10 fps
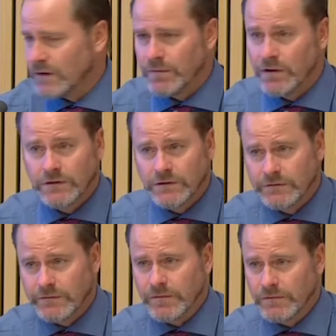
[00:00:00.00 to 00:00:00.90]
and
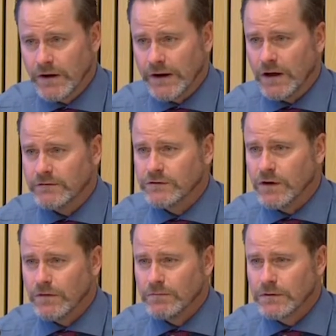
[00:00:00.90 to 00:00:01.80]
apologies for running over
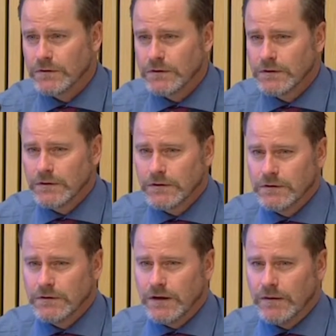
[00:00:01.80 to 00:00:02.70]
time.
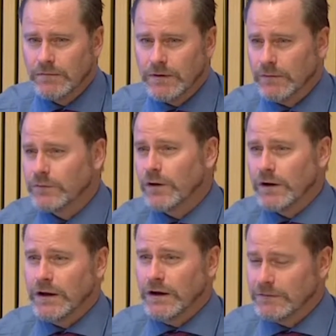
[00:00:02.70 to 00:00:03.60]
We're trying
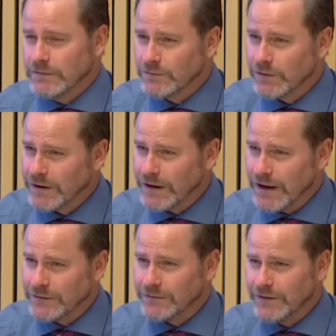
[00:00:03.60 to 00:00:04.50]
to get
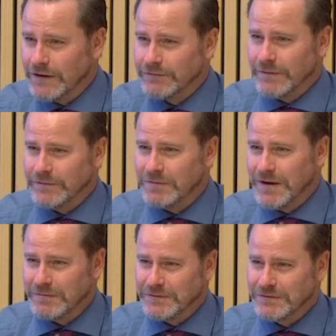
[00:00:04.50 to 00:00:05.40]
answers out of some
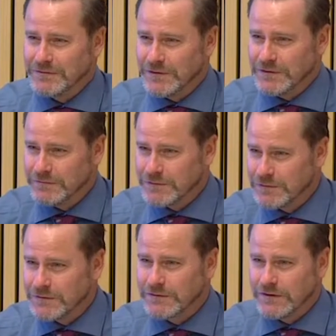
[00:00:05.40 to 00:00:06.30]
departments is very
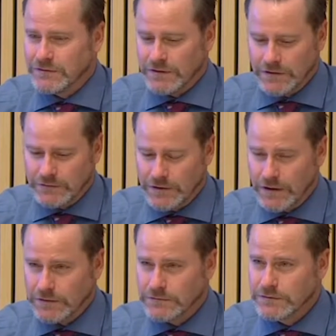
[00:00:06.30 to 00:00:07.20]
difficult, as you
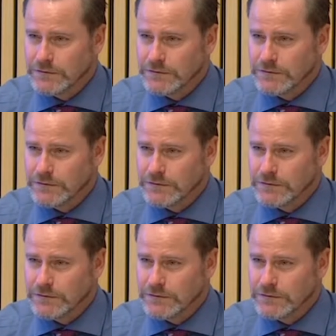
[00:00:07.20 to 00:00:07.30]
know.